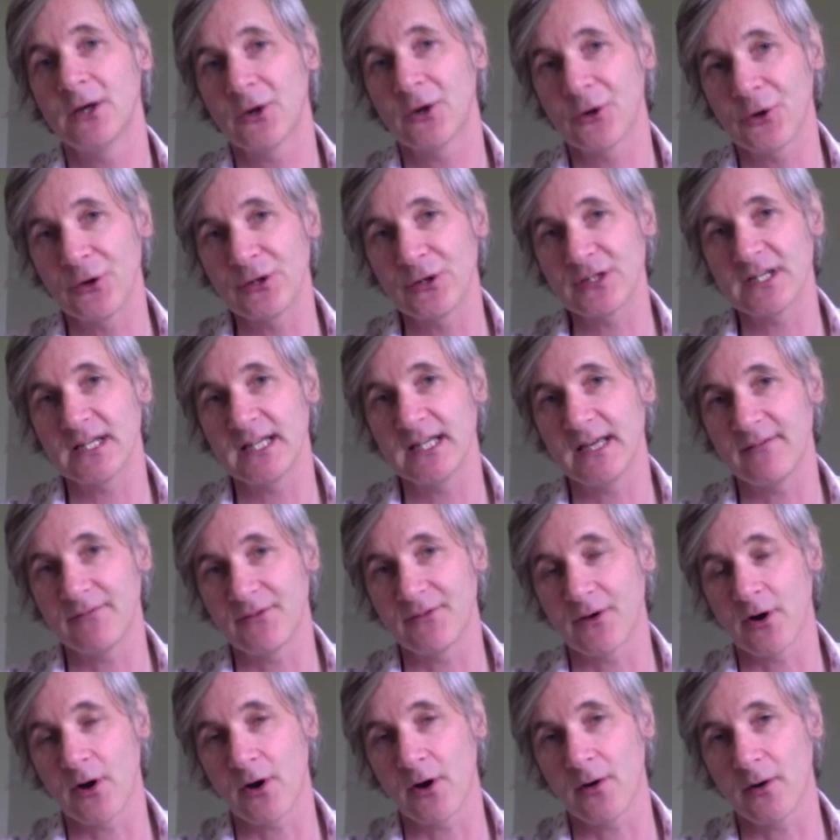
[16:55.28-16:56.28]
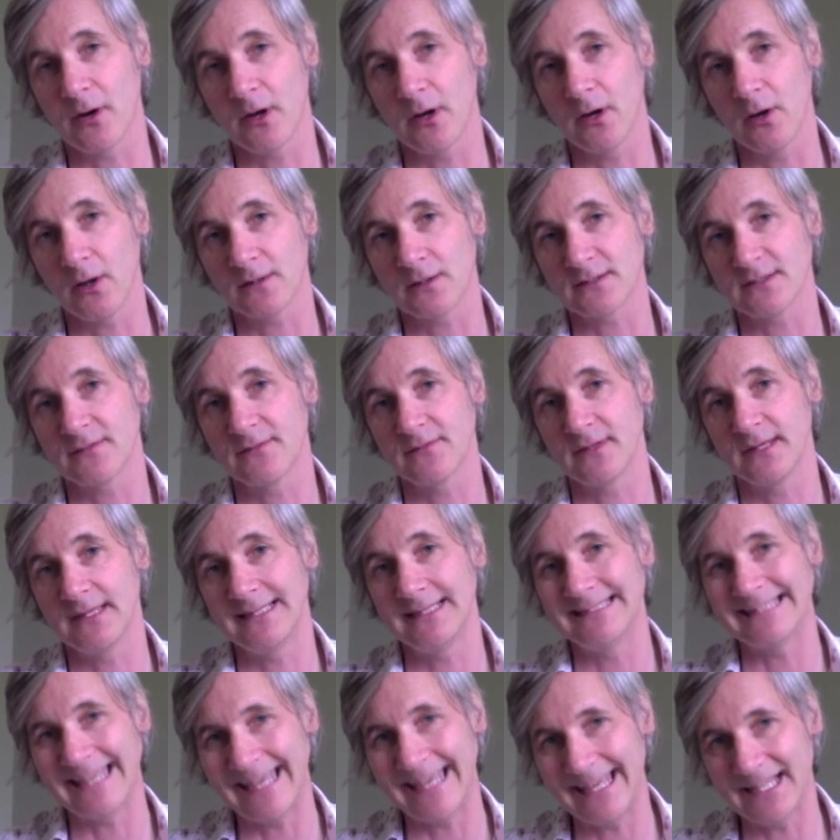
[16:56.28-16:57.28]
Crucially, if there are lots of
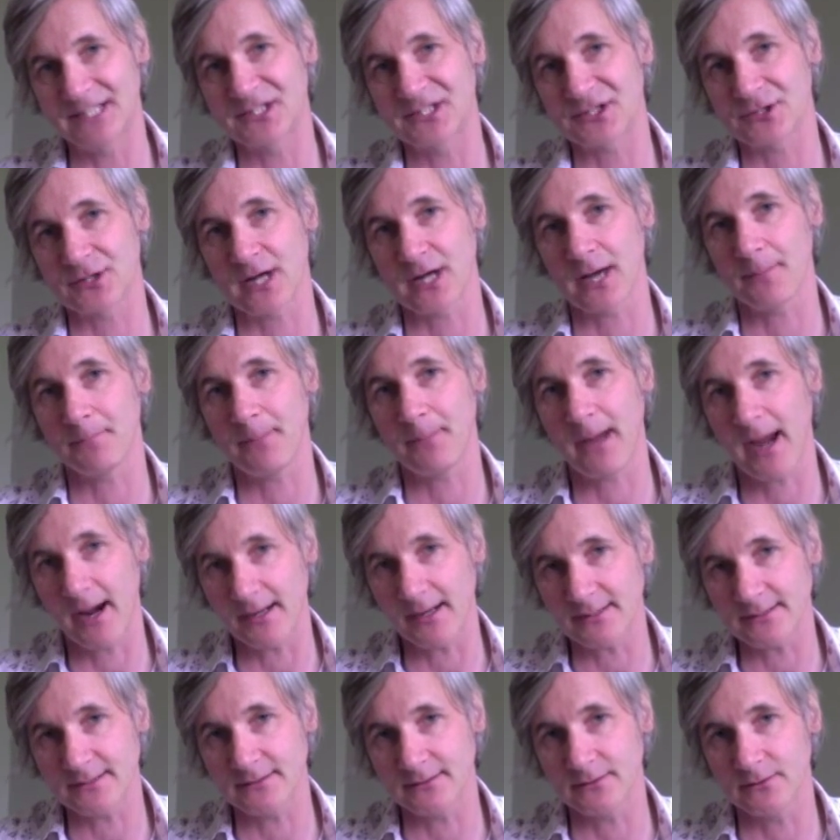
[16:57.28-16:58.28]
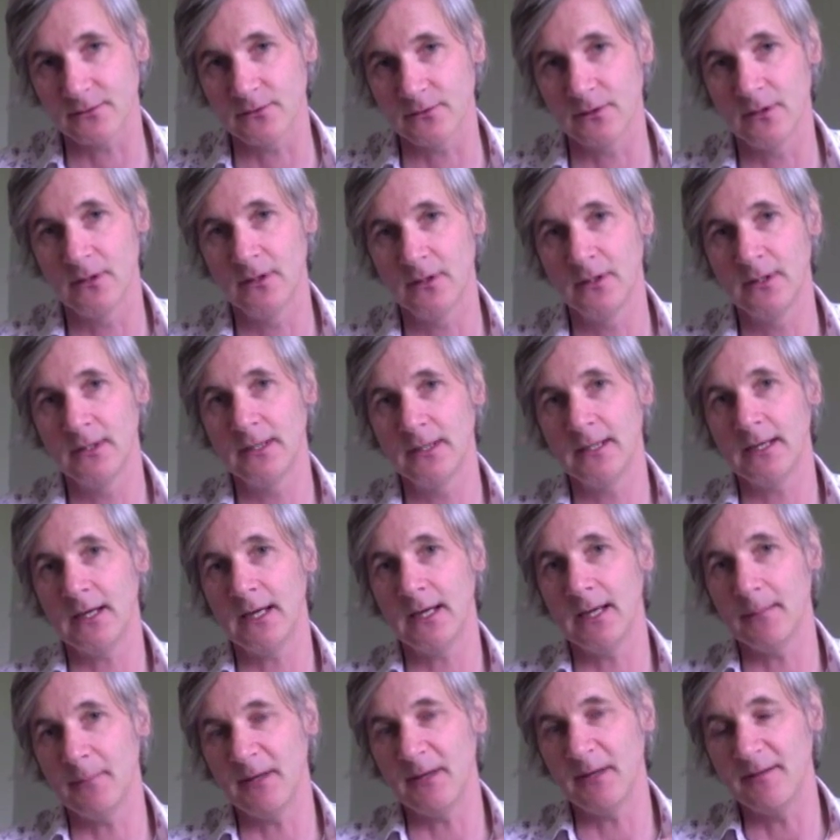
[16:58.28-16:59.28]
these intrapersonal,
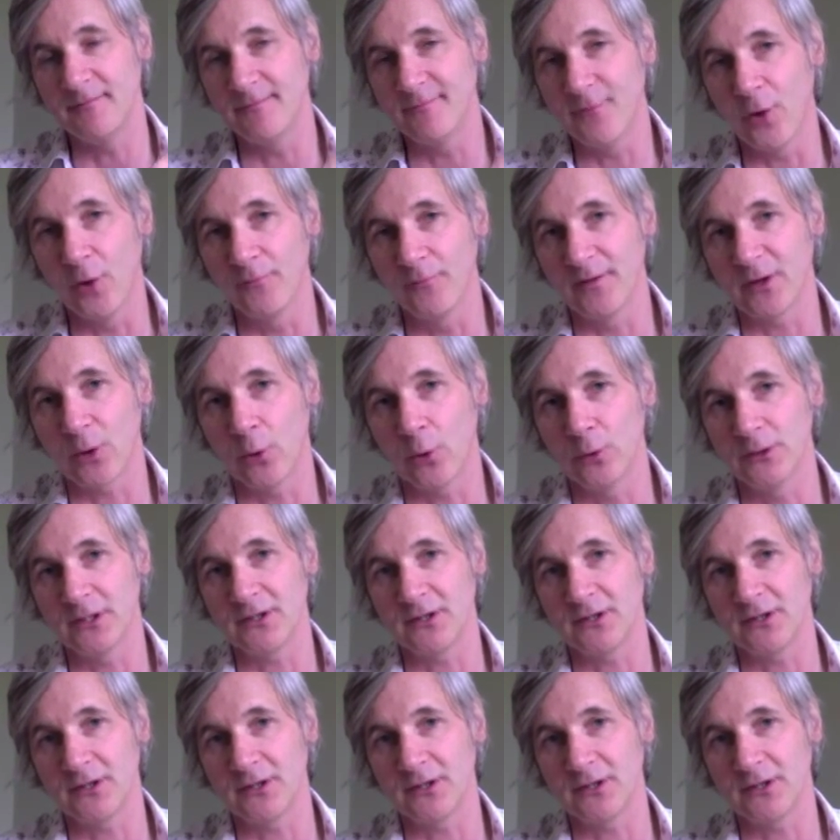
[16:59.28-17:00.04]
um, involving only